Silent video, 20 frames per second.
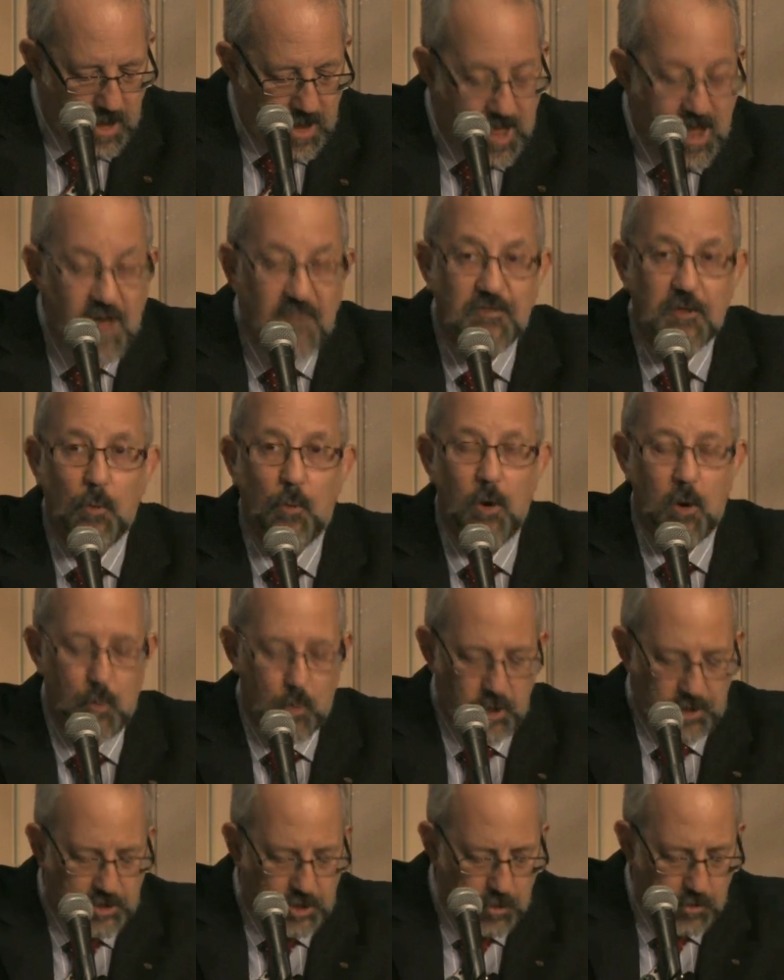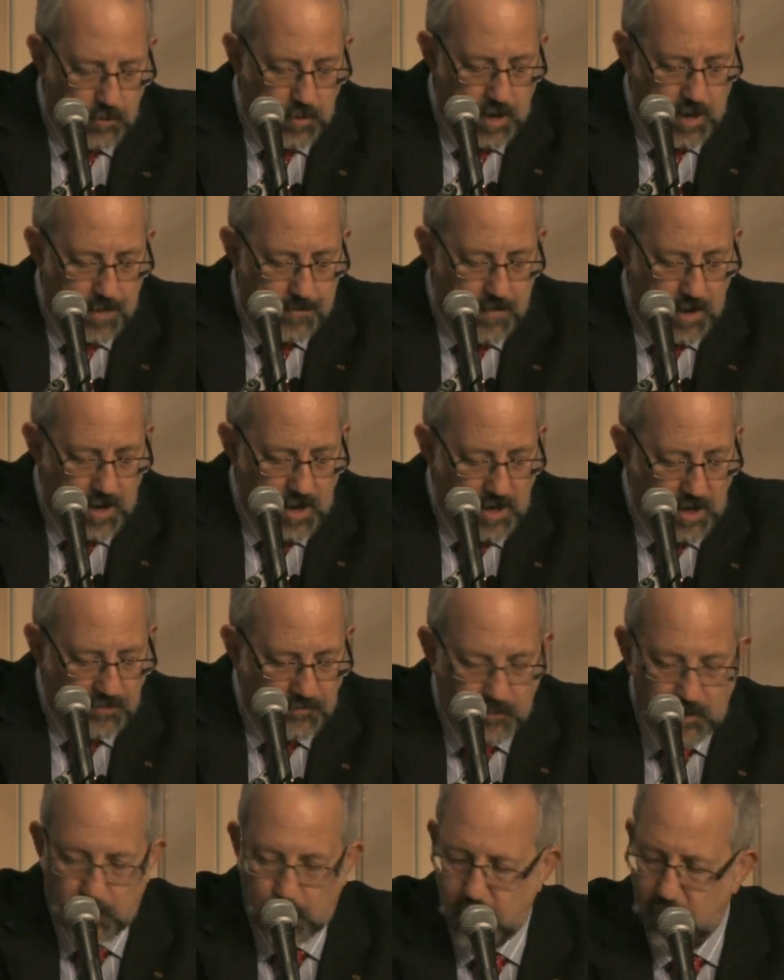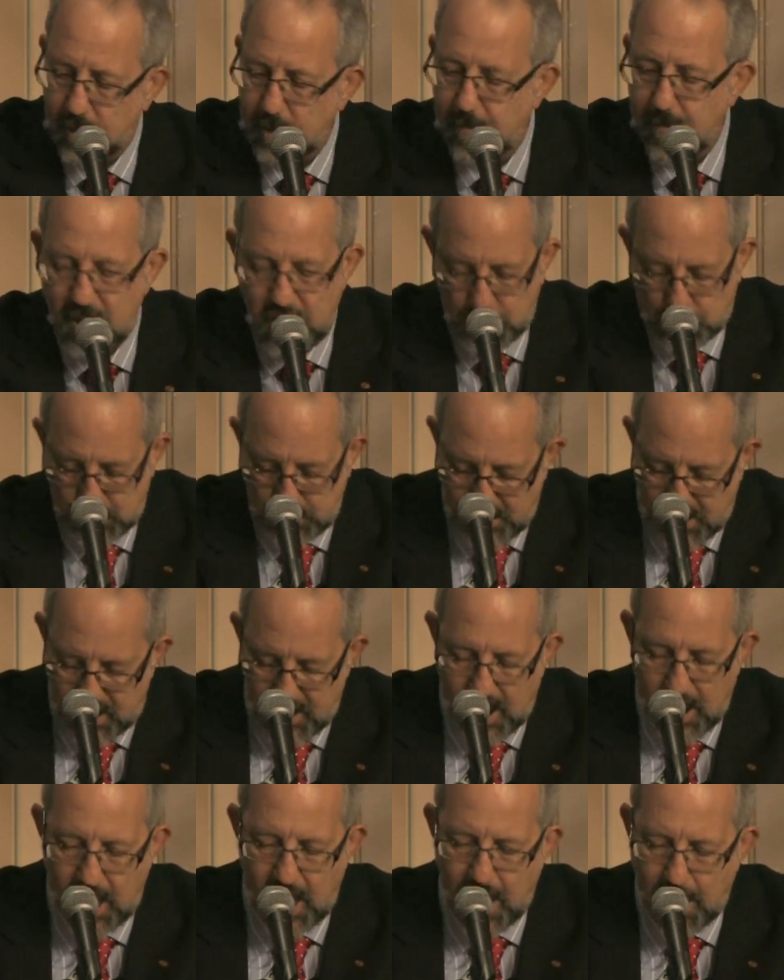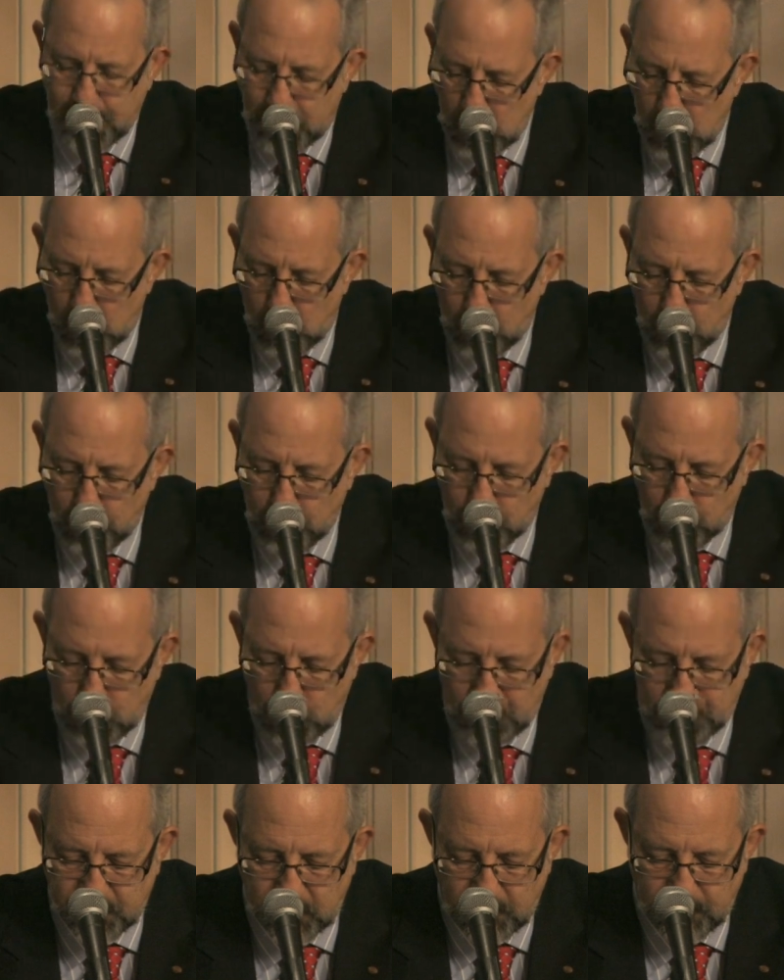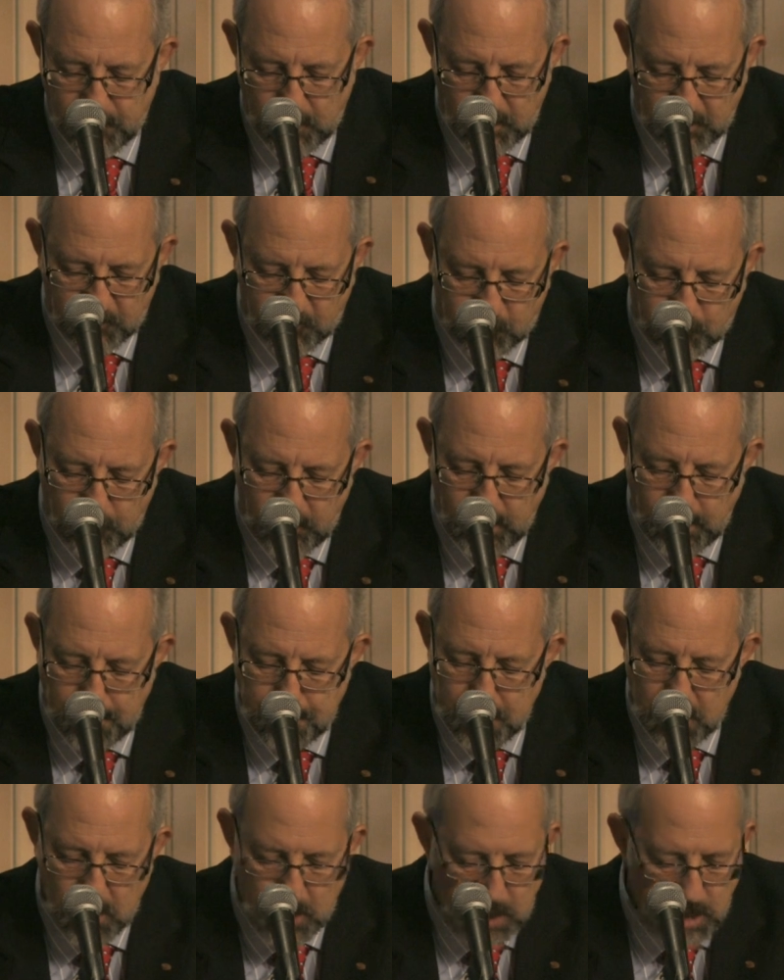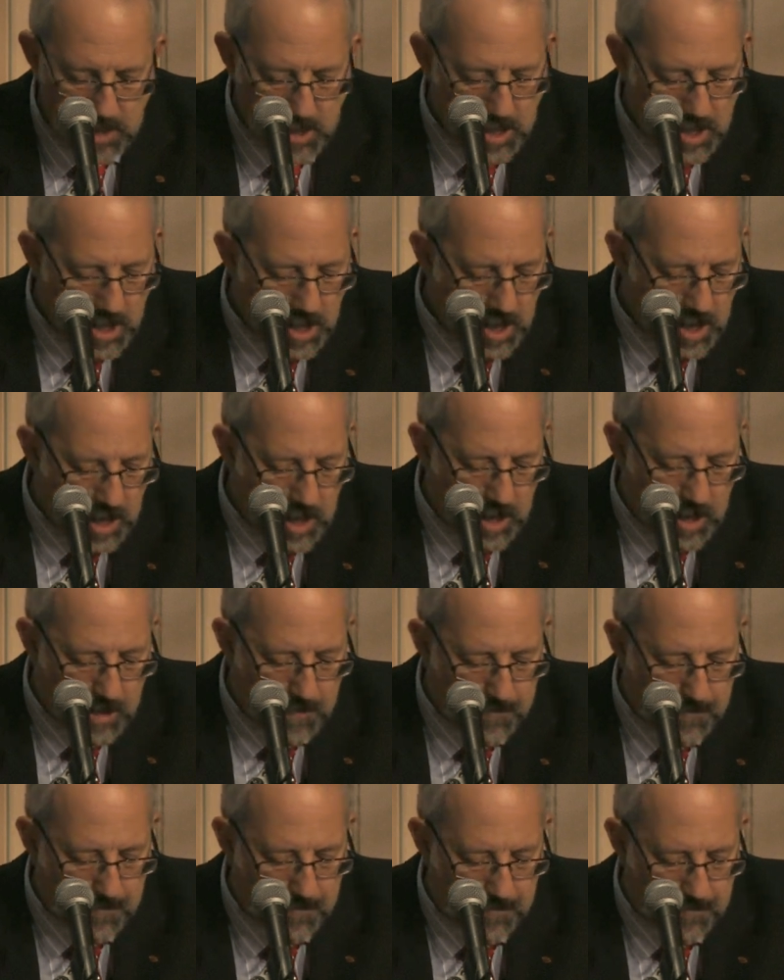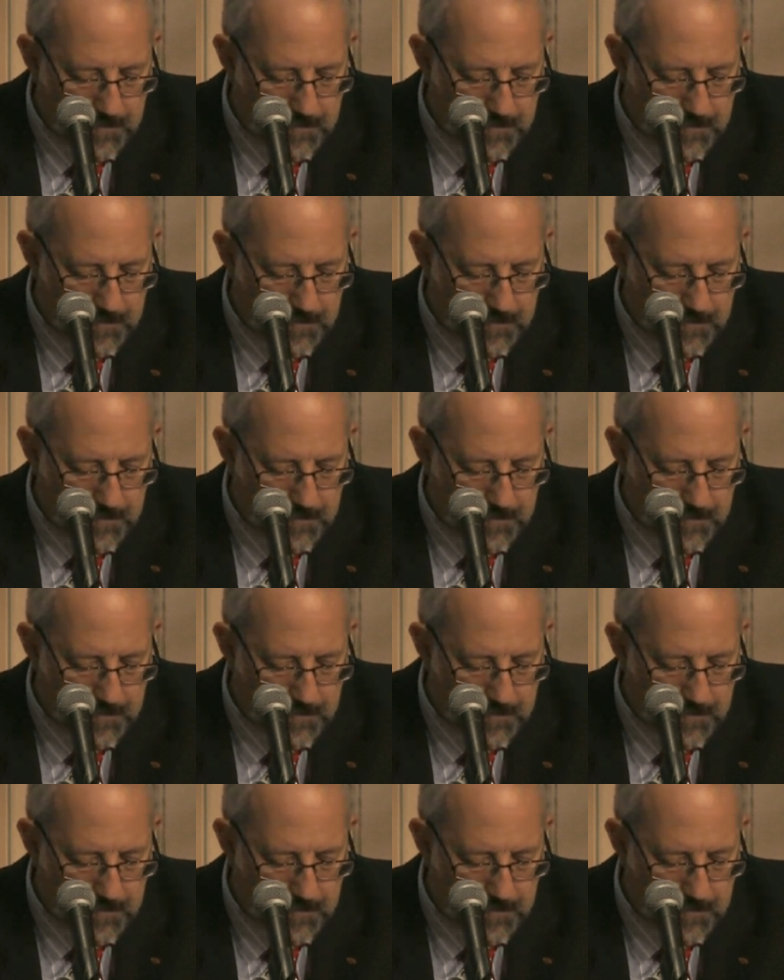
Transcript: After World War II, I just want to quickly mention that Abba Lerner was an extreme follower